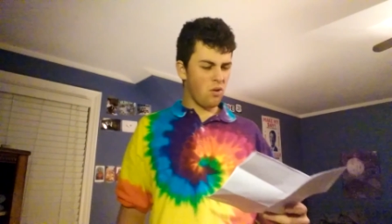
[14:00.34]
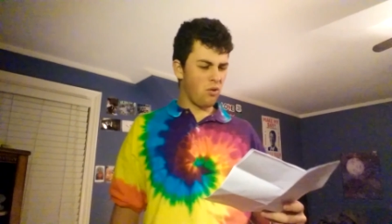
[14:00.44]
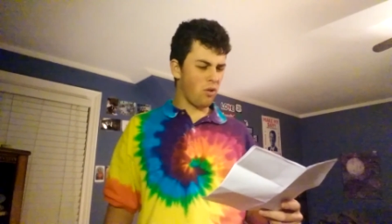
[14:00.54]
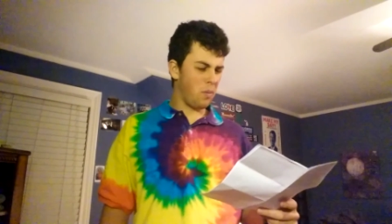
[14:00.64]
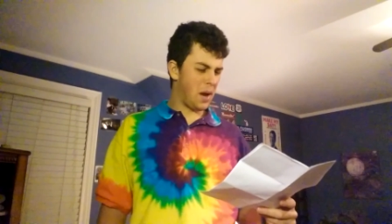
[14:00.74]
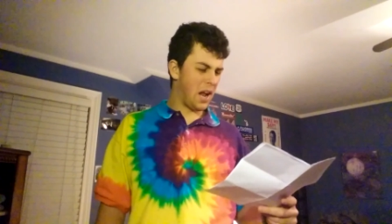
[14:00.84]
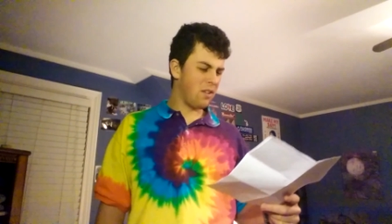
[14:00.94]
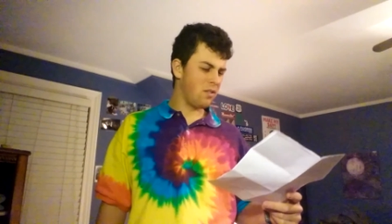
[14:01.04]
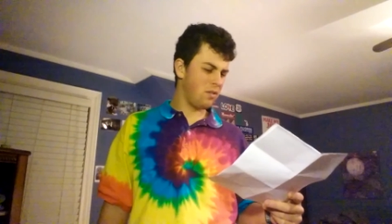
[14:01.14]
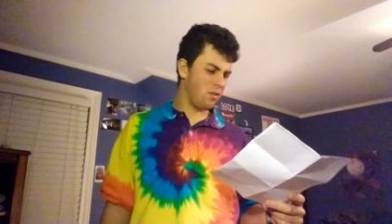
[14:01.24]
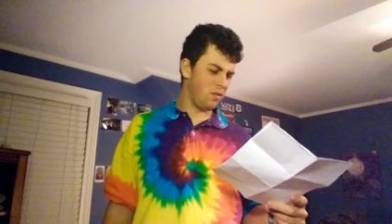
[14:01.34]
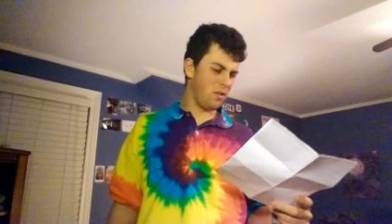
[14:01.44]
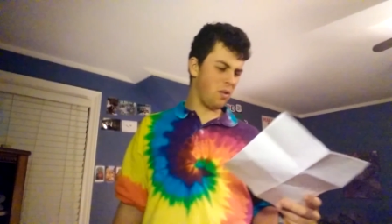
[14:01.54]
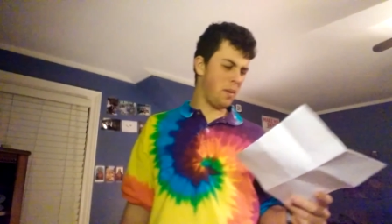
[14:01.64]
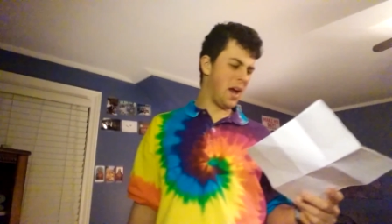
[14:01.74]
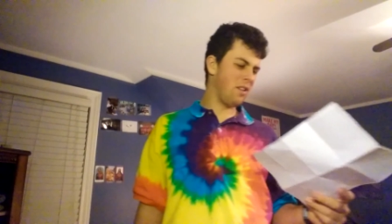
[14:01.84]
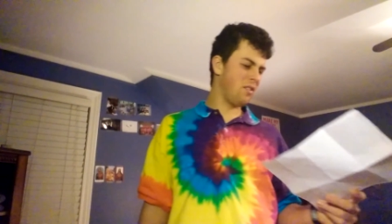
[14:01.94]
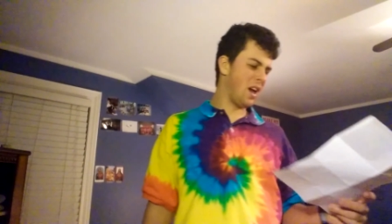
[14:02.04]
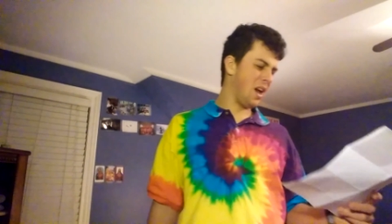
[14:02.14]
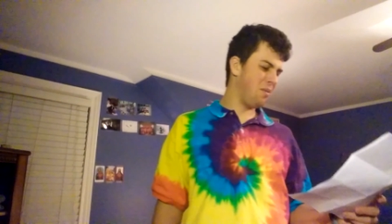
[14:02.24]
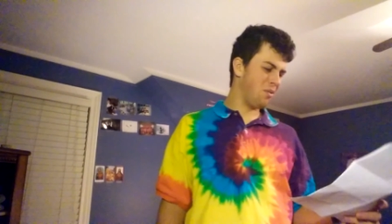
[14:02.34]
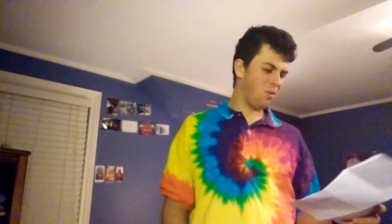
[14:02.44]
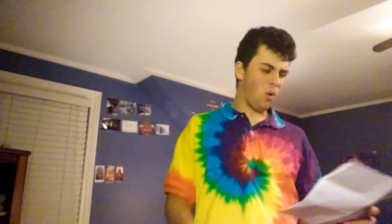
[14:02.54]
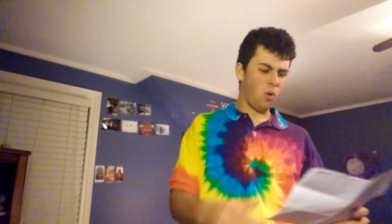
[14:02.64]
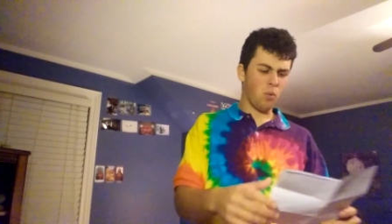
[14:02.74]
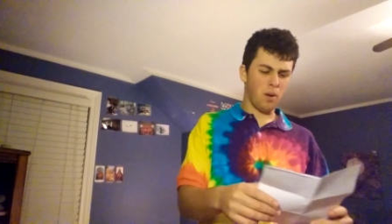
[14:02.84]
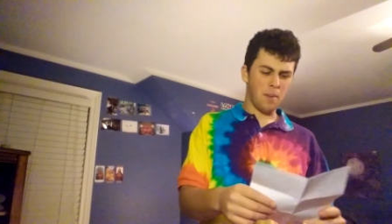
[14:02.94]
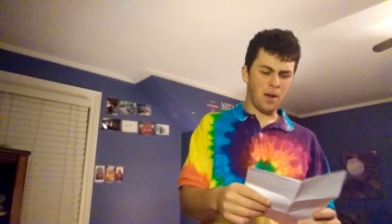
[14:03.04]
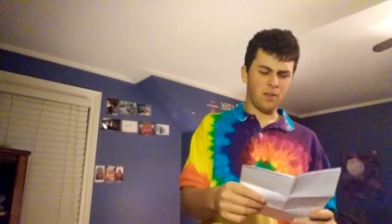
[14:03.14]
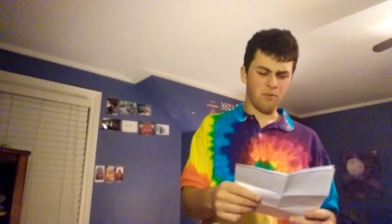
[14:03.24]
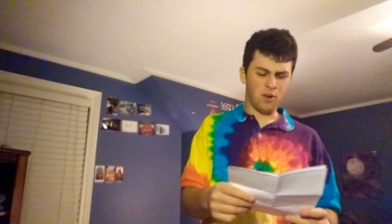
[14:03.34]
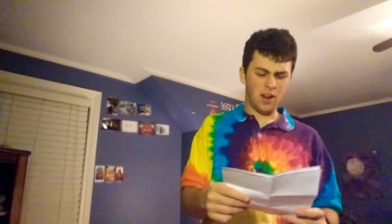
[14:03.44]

So the match, so, so the match times, total amount of